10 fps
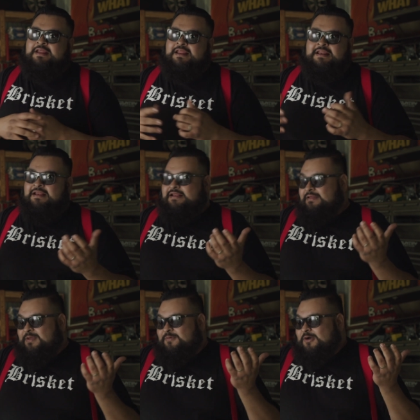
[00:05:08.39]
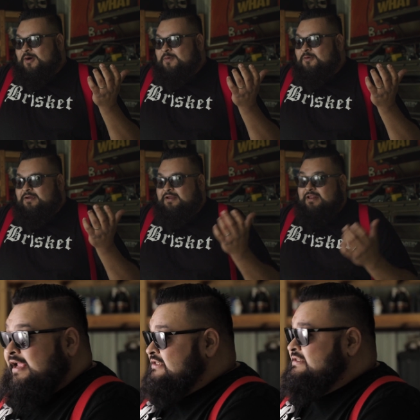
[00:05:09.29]
And, and, and people call me
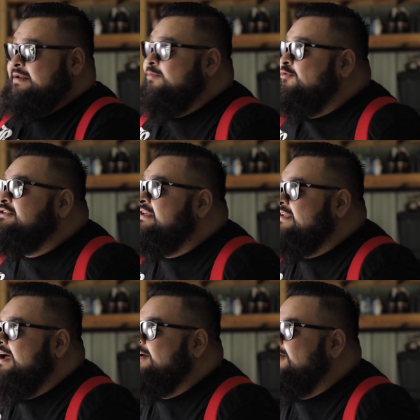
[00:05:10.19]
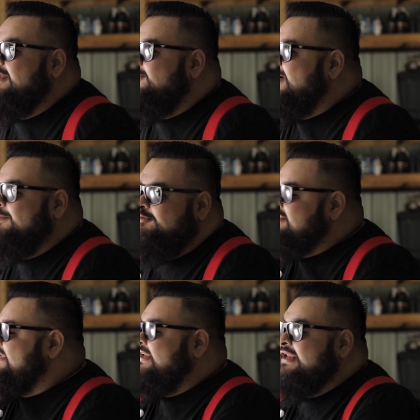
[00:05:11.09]
weird. I just ate a brisket taco. I don't want
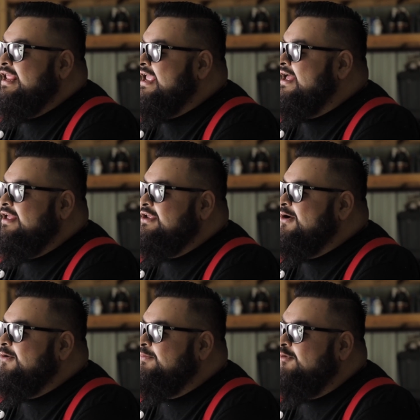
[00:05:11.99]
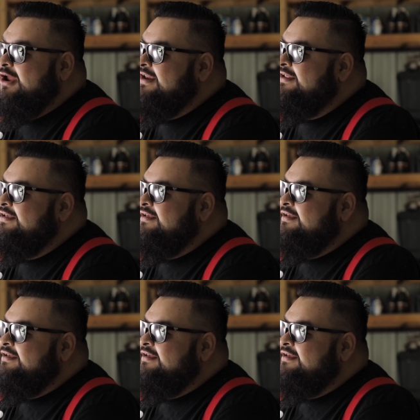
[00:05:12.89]
brisket in a, uh, you know bread.